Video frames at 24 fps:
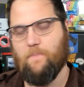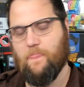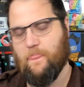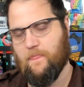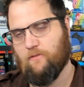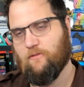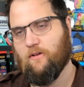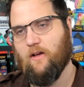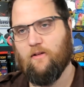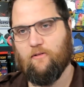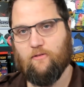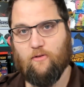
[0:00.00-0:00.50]

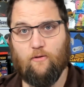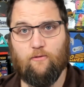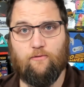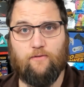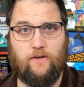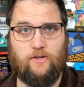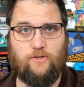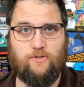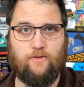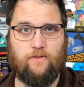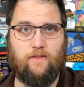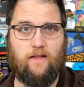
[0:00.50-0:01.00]
It's also a
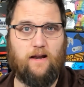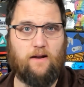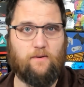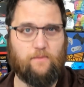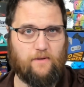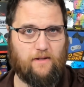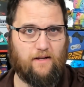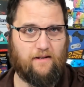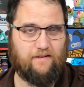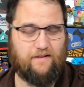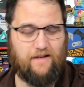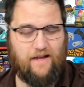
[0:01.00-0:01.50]
feature that I
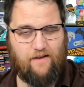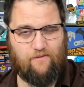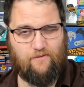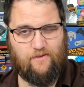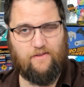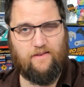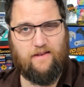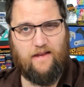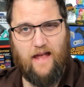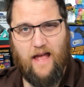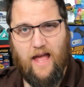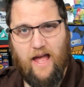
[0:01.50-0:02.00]
would like to have
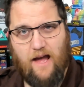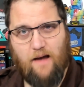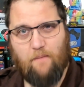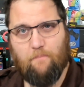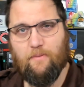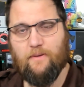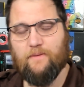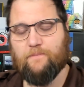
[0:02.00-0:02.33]
in the app.